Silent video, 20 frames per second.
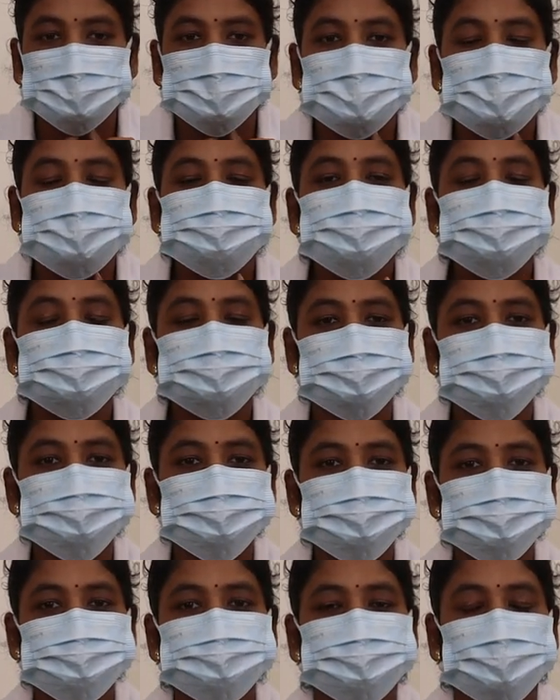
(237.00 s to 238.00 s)
Never
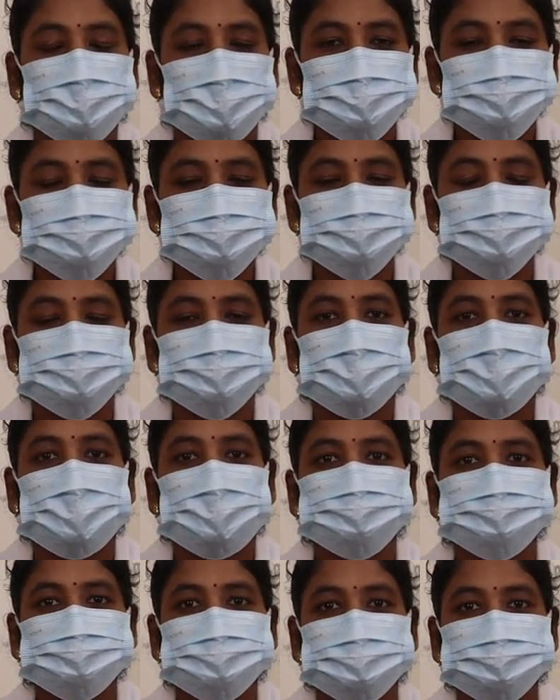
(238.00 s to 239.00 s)
touch the mask
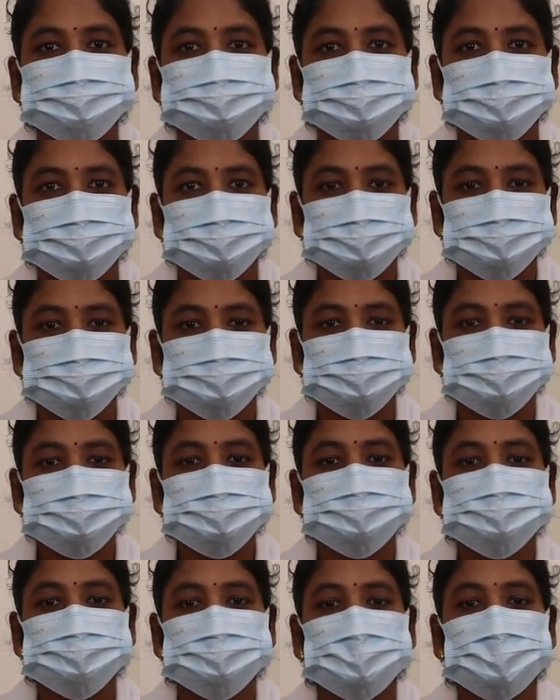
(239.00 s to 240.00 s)
after wearing
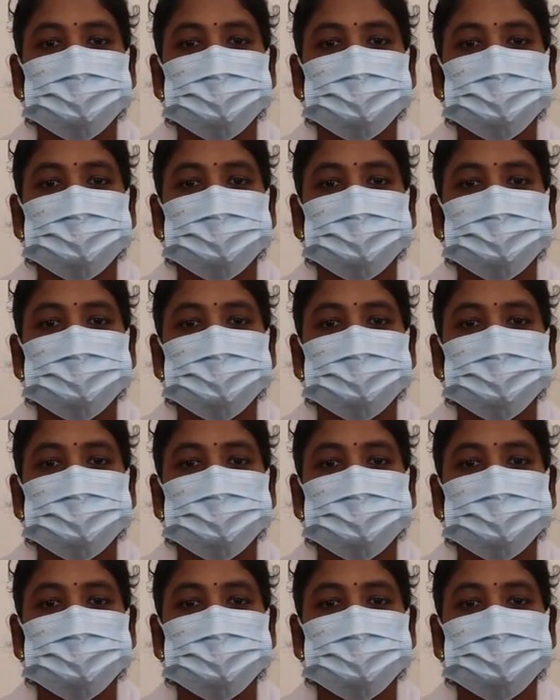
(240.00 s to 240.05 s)
the